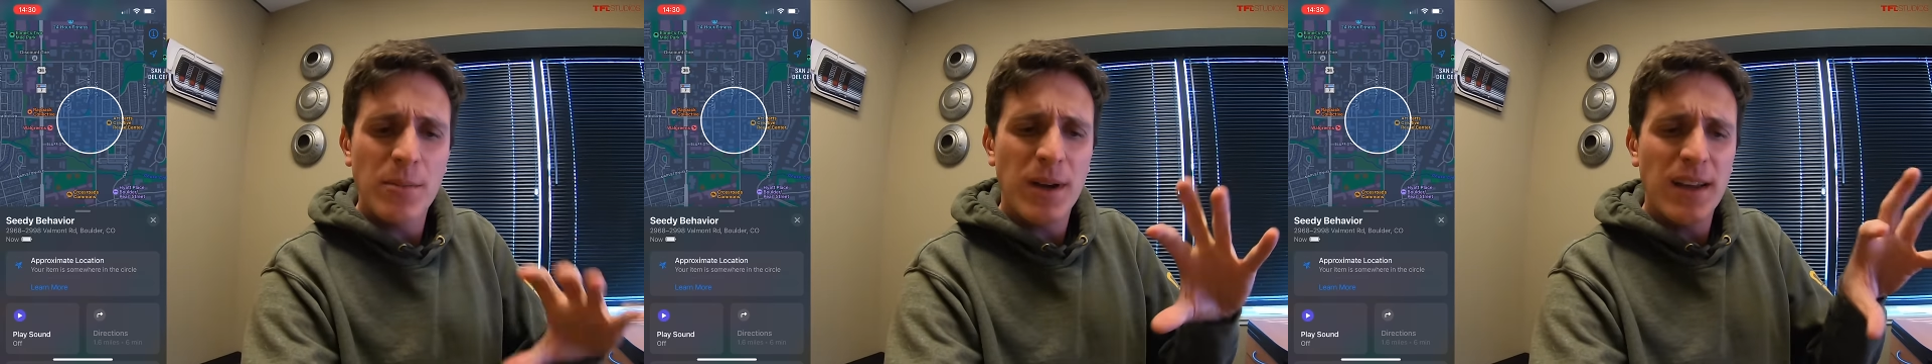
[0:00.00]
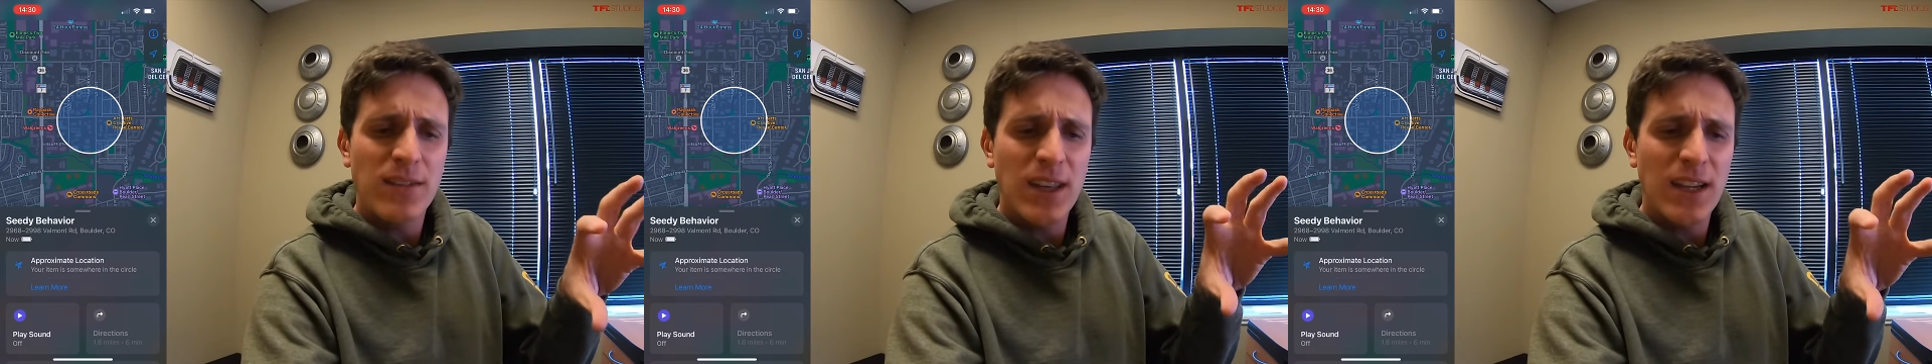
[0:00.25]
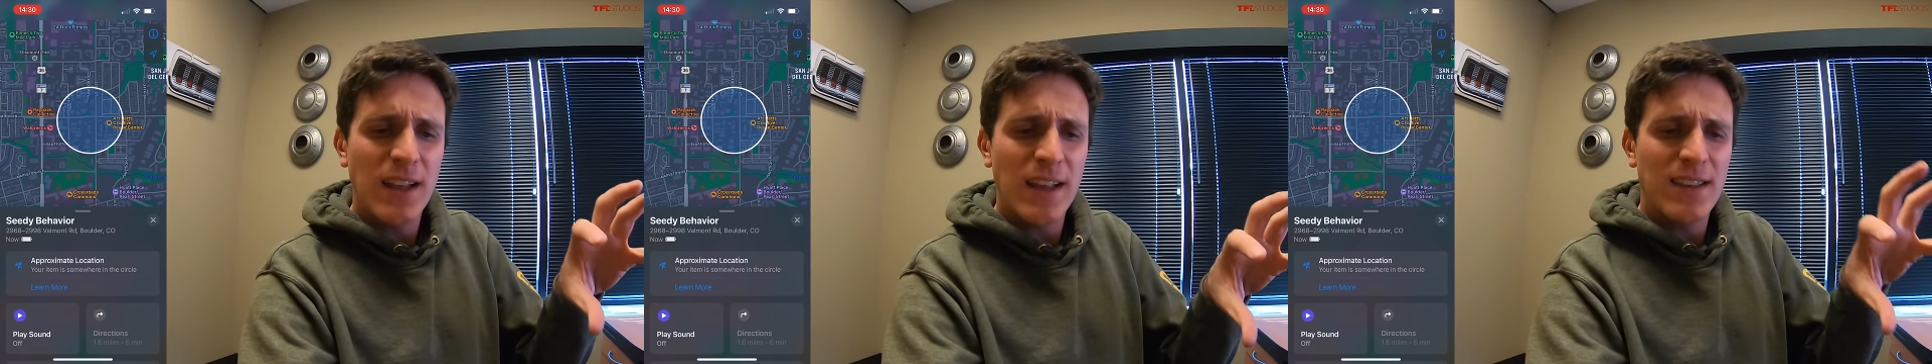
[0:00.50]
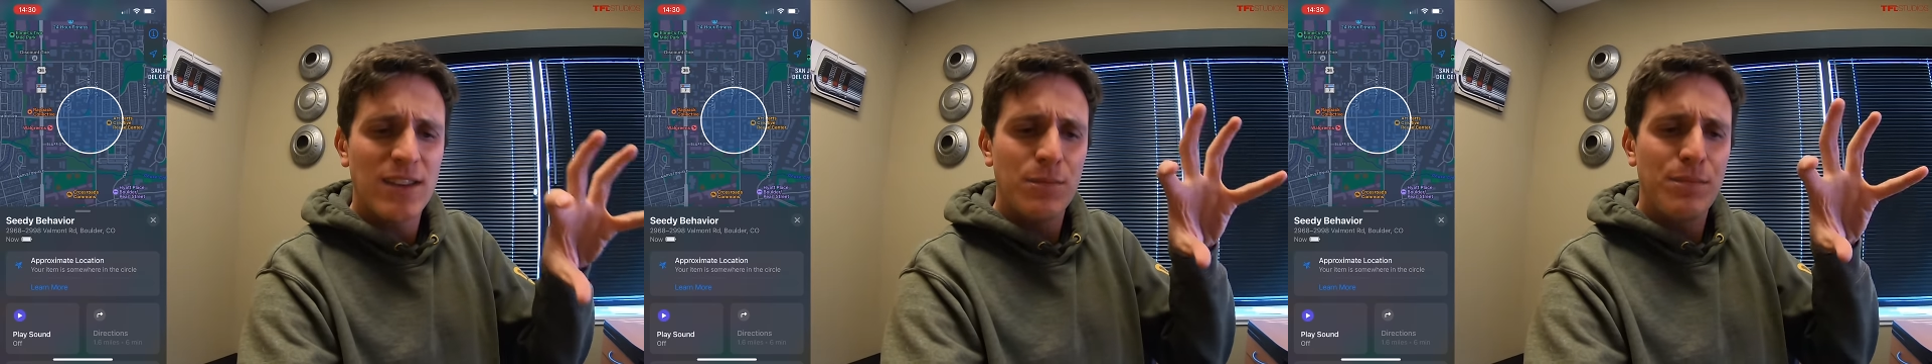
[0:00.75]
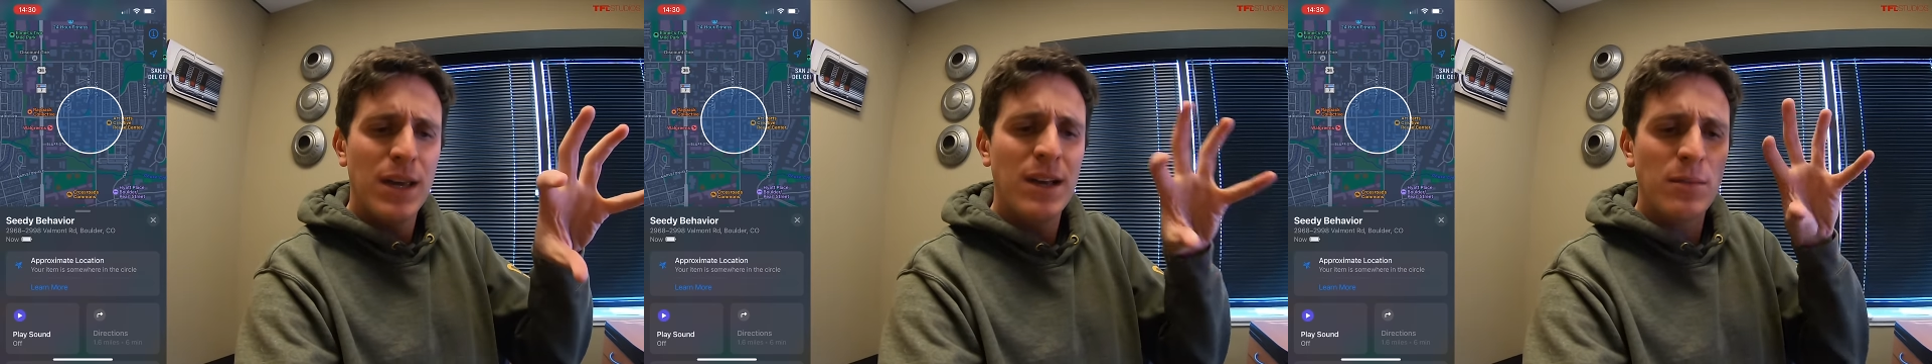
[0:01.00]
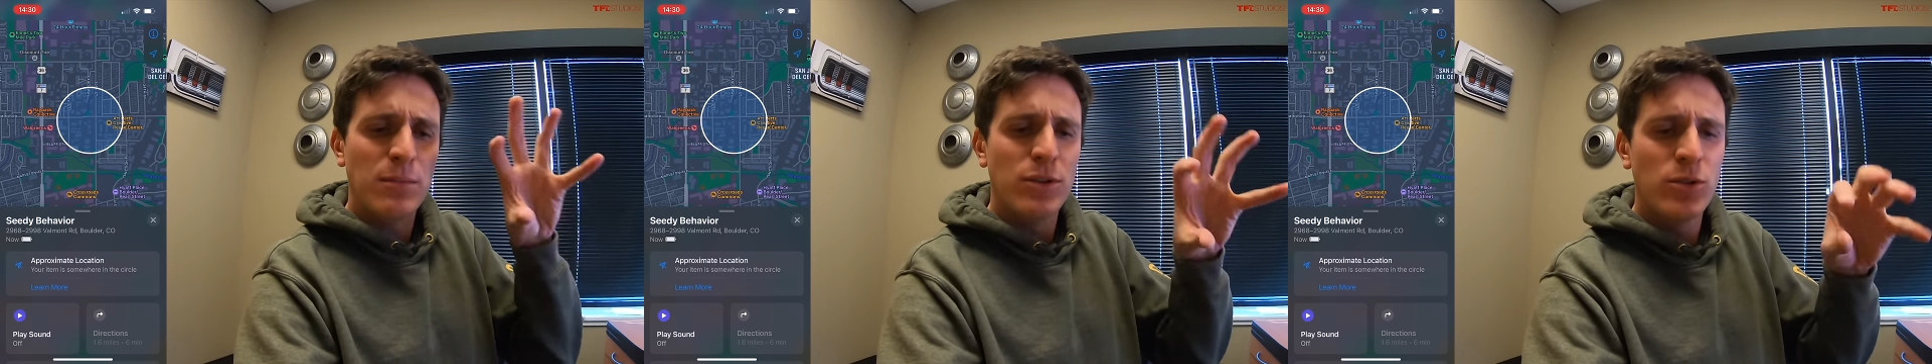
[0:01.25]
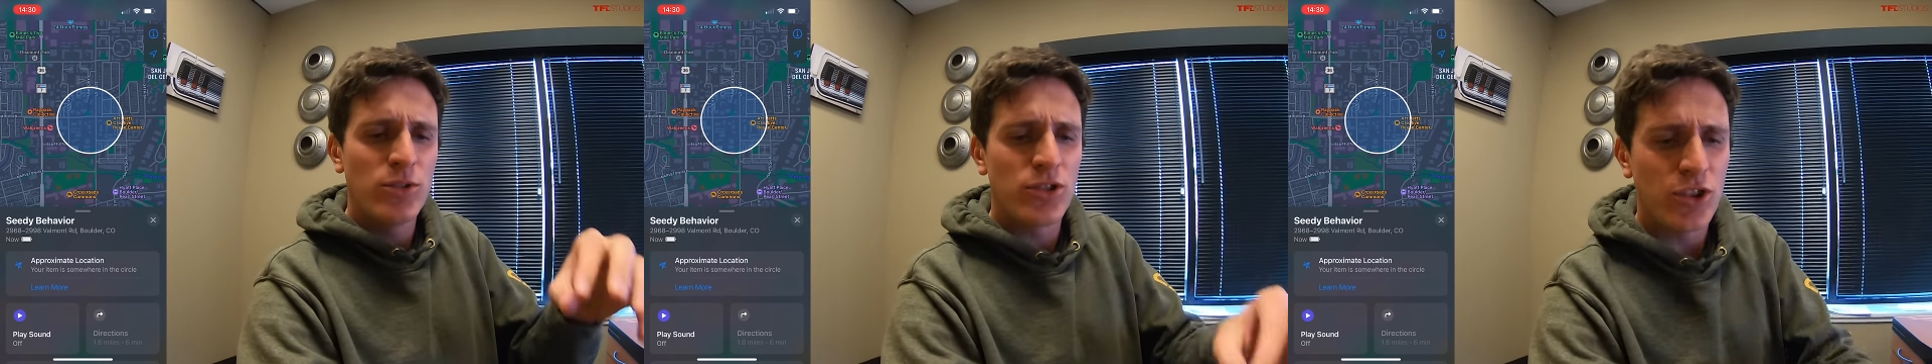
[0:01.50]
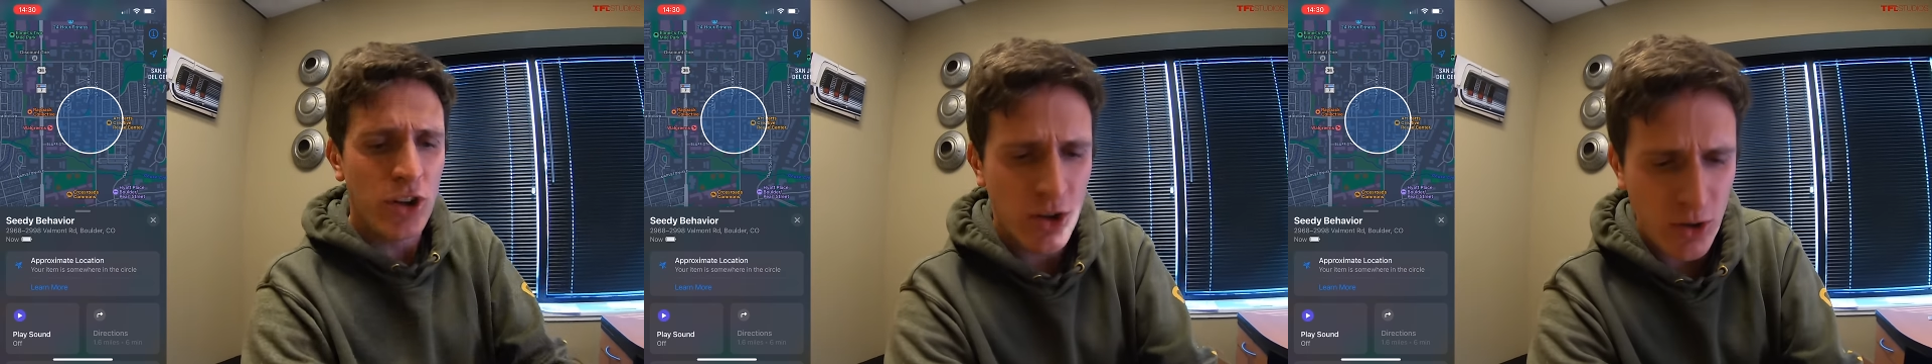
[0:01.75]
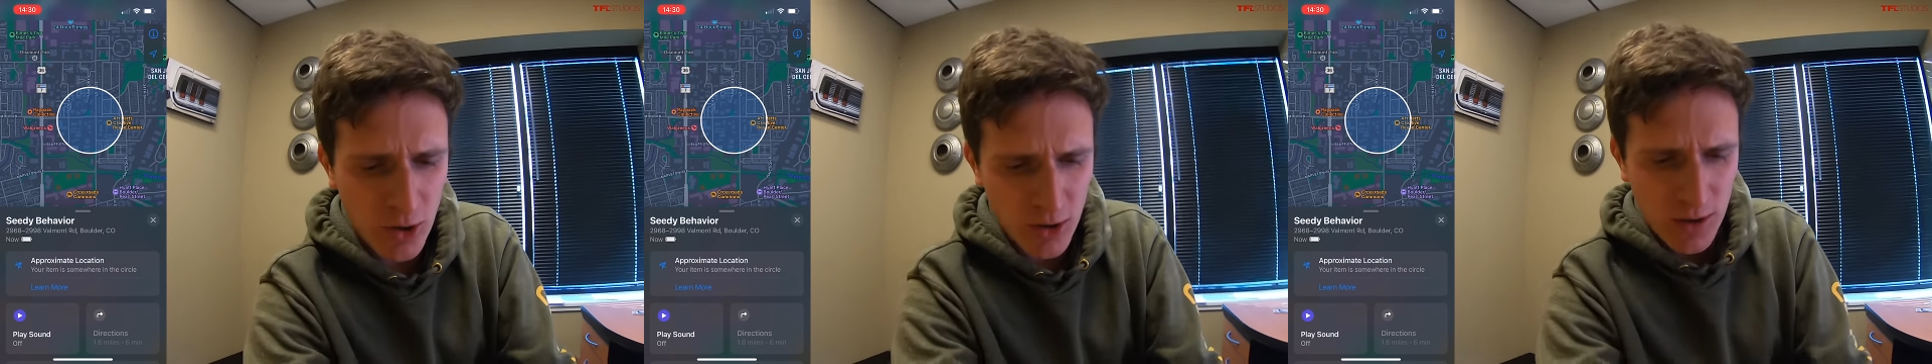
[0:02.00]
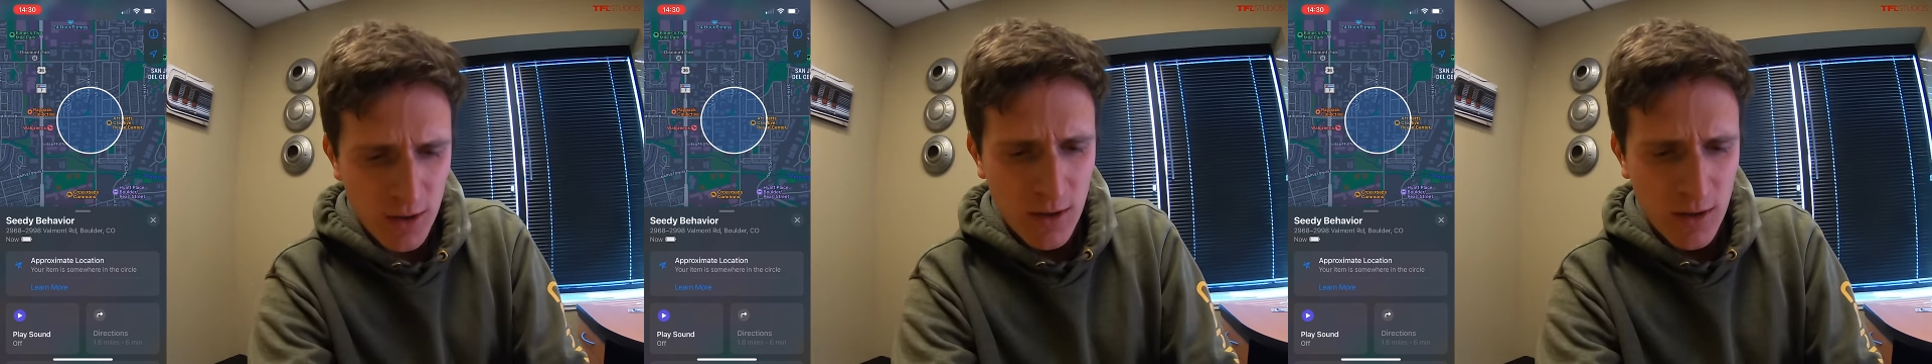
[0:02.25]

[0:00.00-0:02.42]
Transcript: I'm kind of getting like this big blue circle,